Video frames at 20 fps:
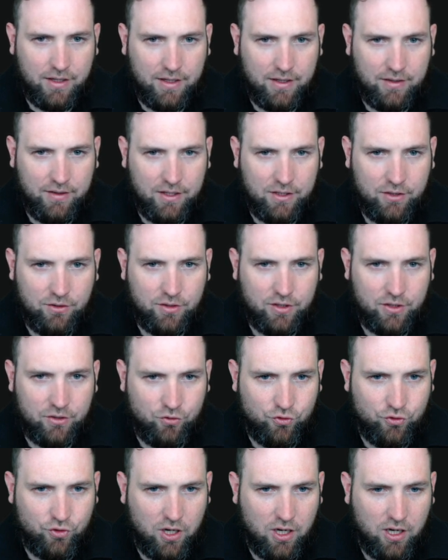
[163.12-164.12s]
And then you
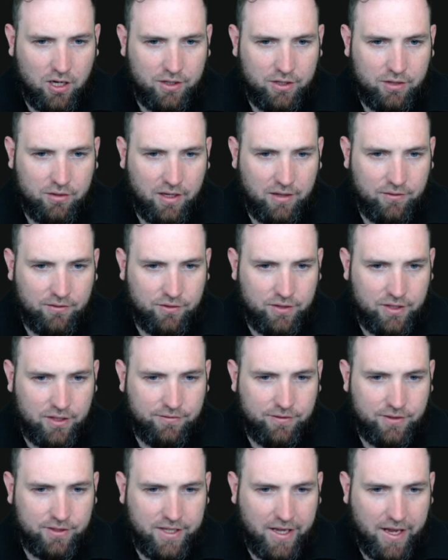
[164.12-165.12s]
can draw. You have your
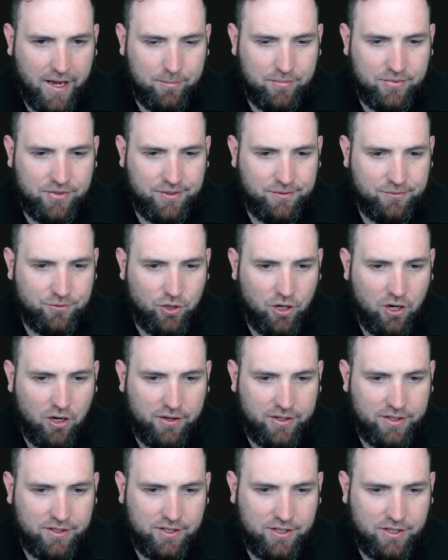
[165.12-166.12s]
different types of
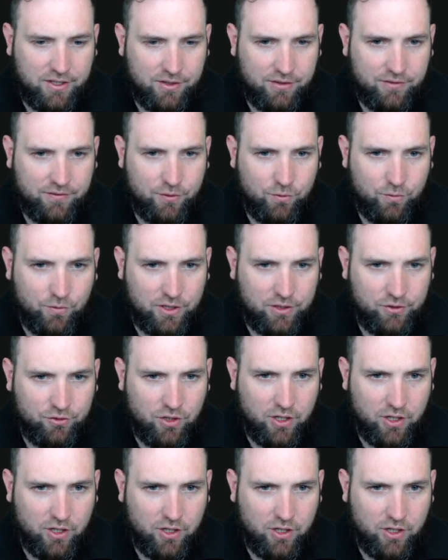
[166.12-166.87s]
drawings here if you want to